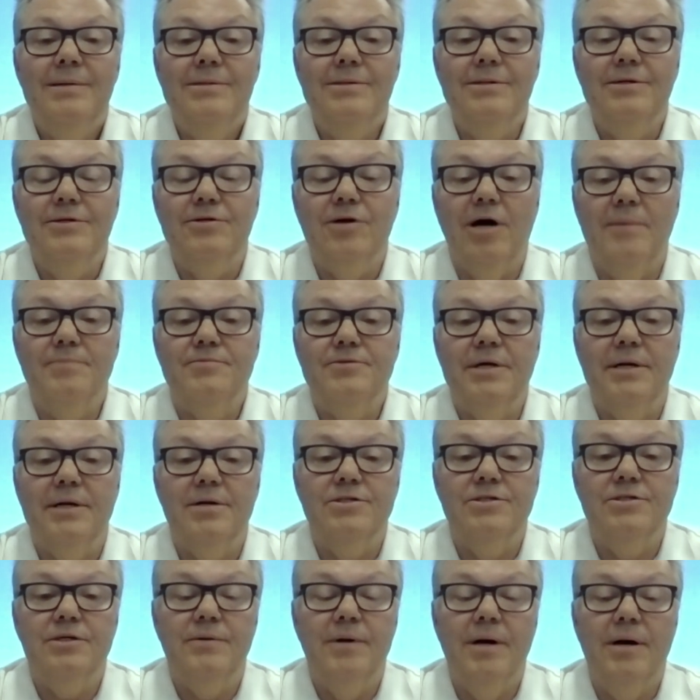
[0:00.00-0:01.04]
the top
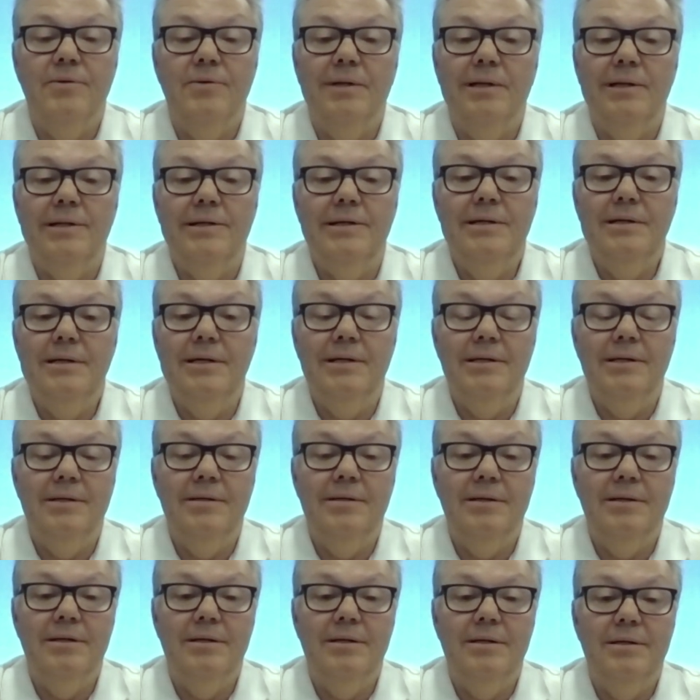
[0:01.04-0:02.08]
centers around the league.
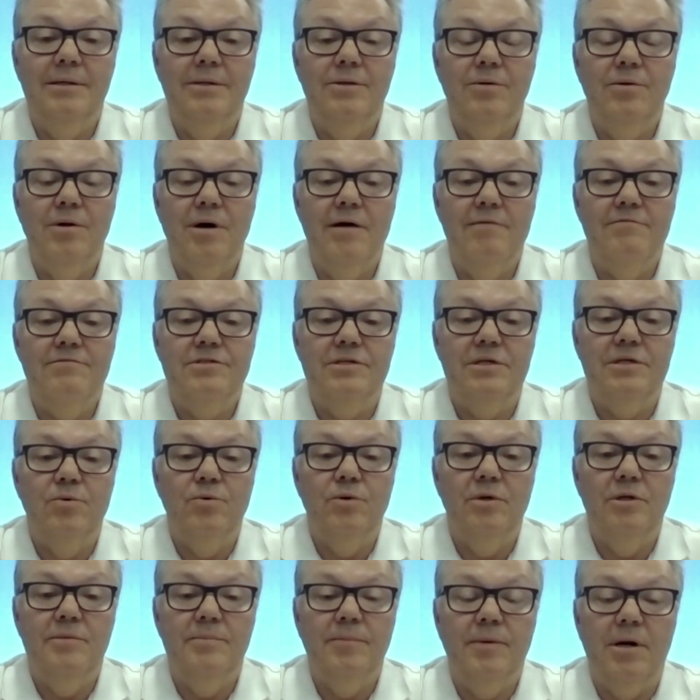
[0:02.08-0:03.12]
And uh, you know, obviously
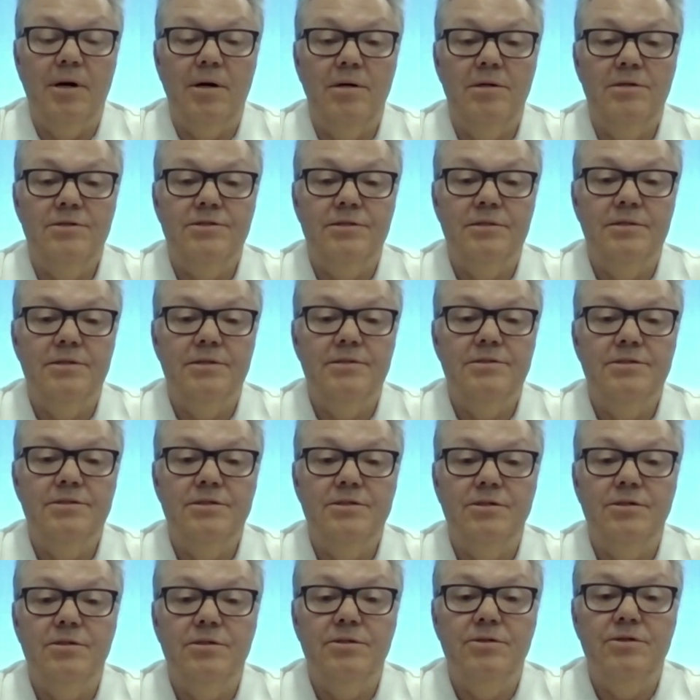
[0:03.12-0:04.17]
William Karlsson is
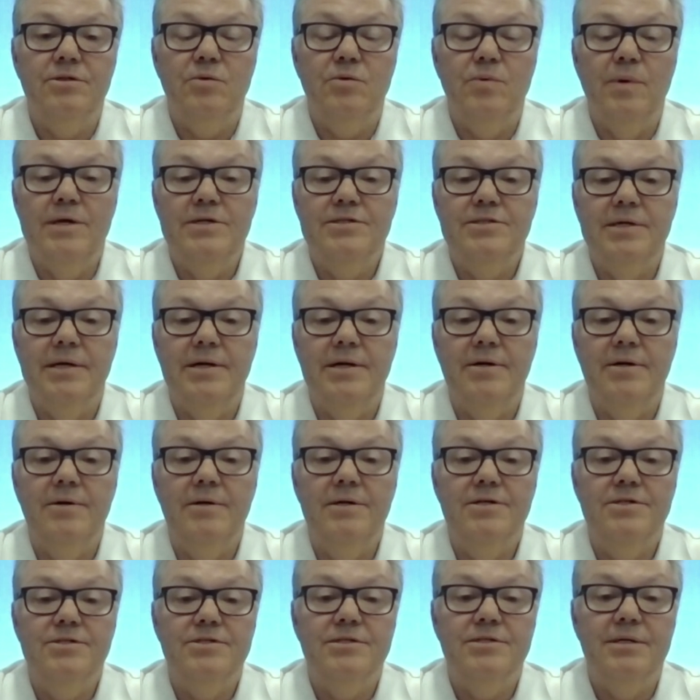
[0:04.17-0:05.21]
as good a two way center
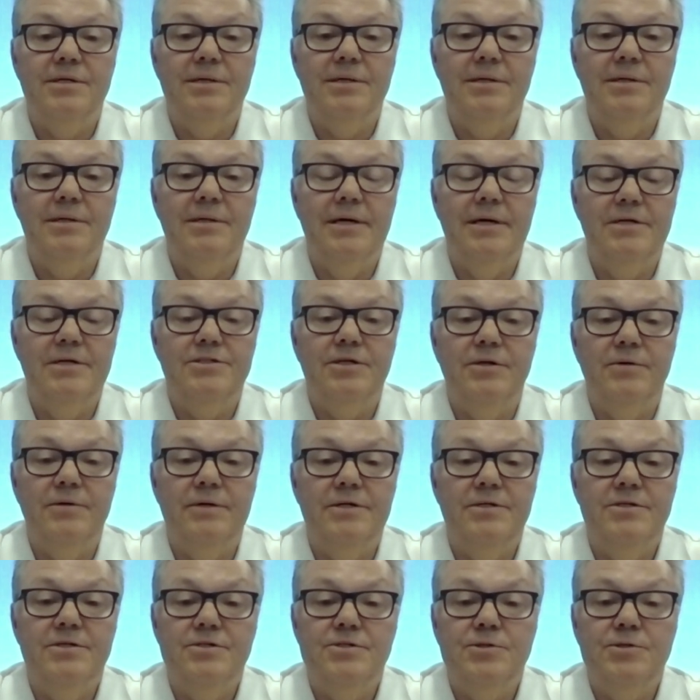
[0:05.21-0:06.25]
as uh, as there
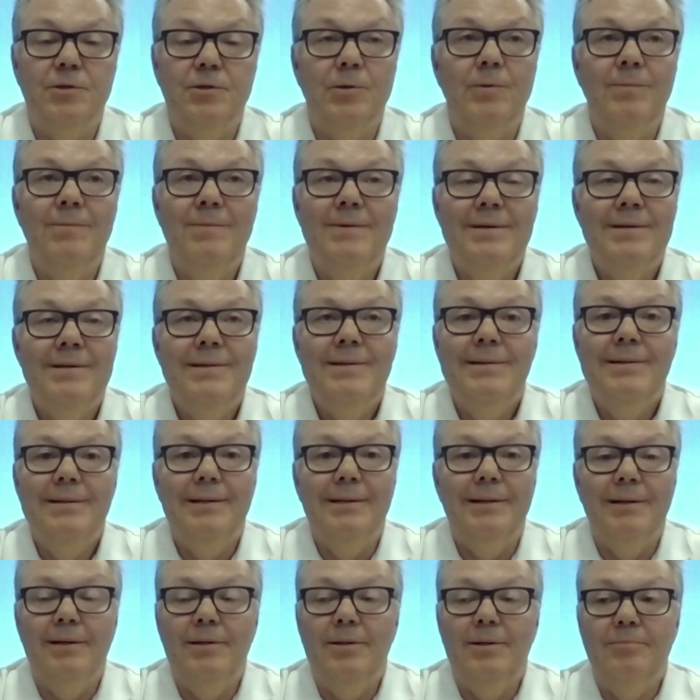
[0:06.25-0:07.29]
is. So
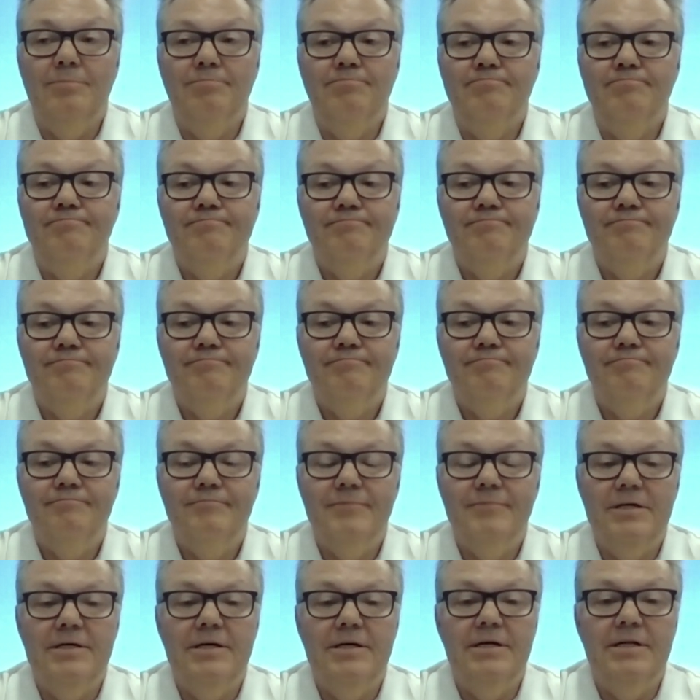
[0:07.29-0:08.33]
um,
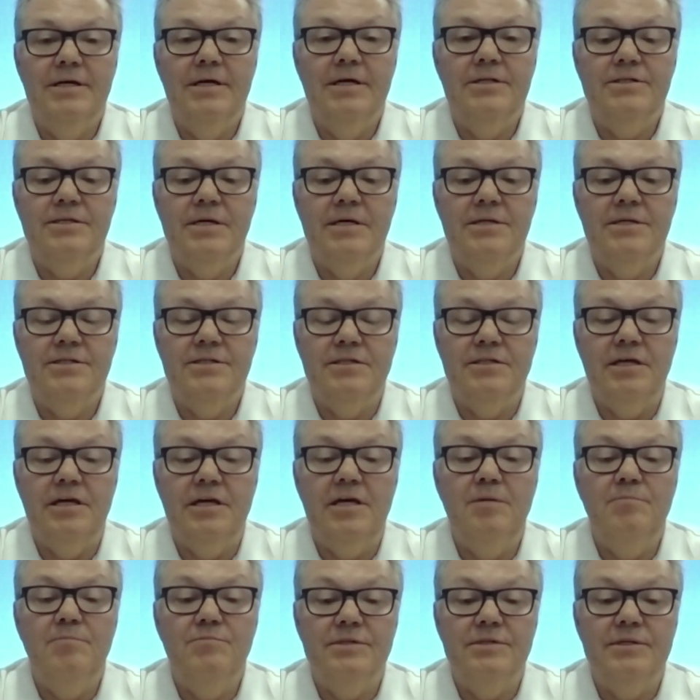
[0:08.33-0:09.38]
it, it, it
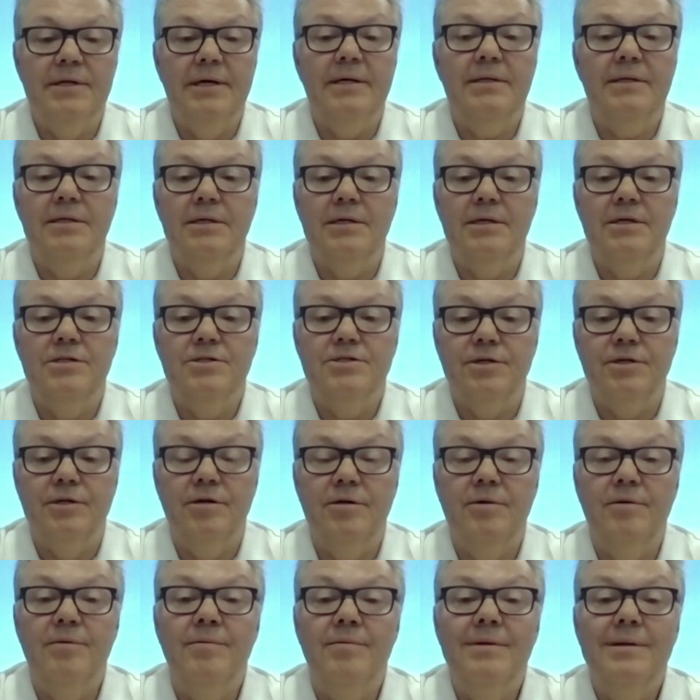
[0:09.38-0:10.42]
seems Nick to
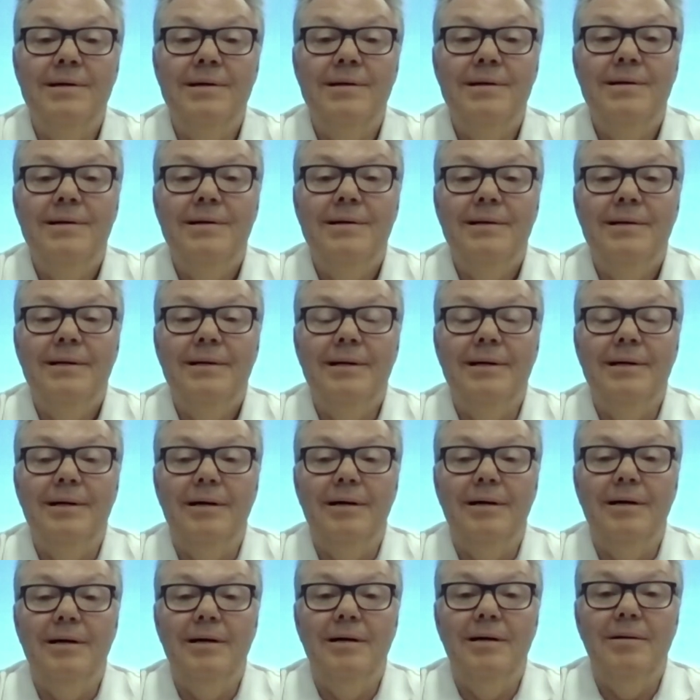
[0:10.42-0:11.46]
concern
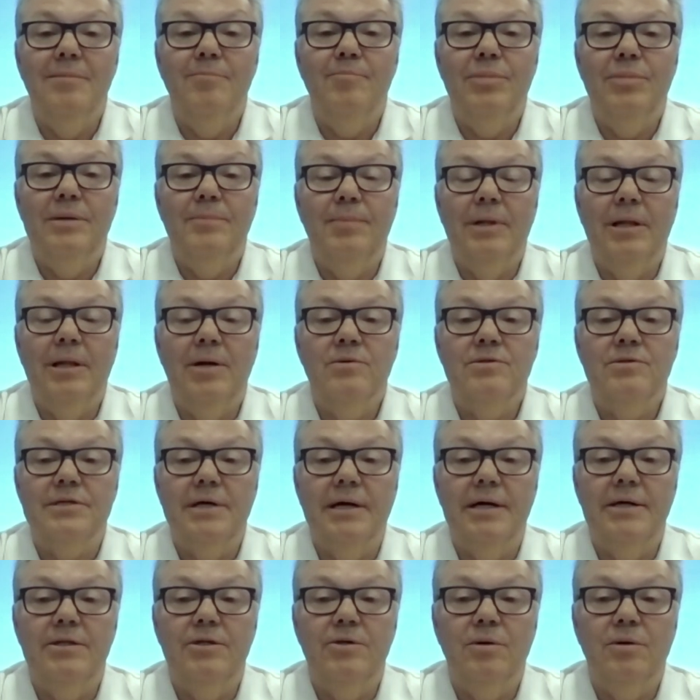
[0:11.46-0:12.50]
uh, people
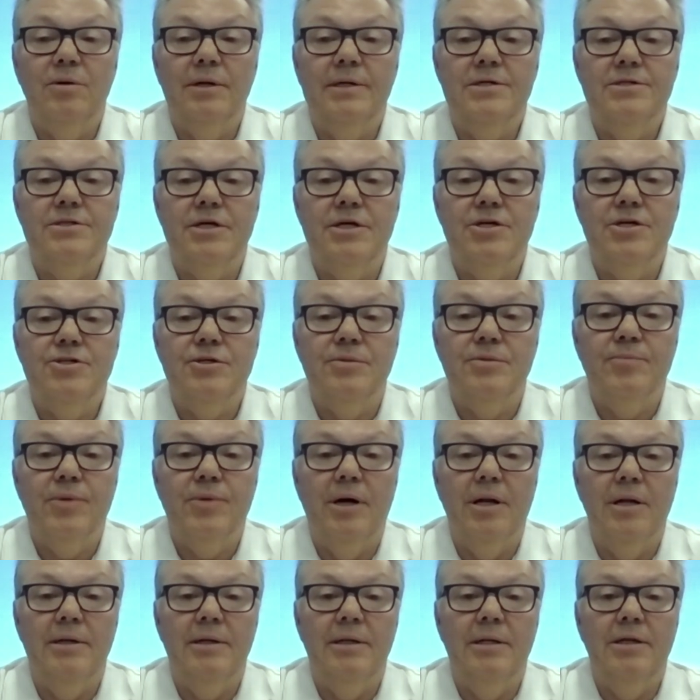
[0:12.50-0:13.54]
outside the organization
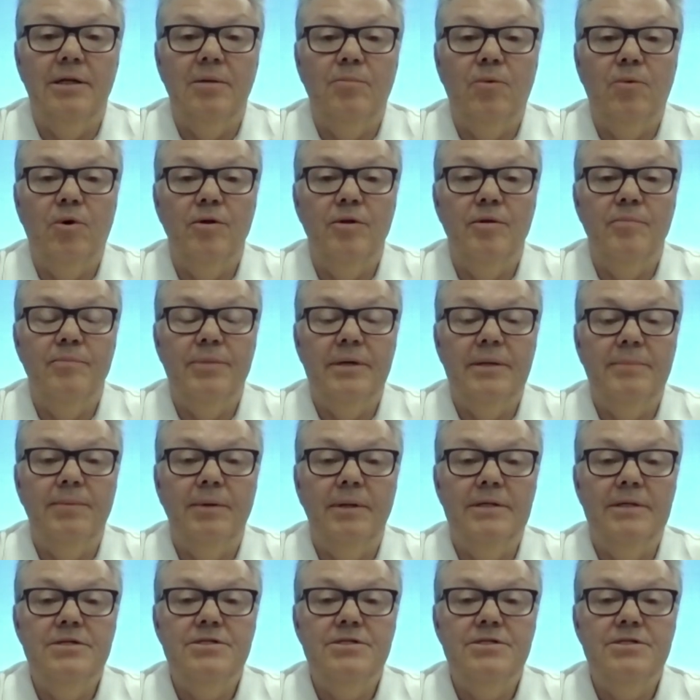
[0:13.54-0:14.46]
probably a little more than people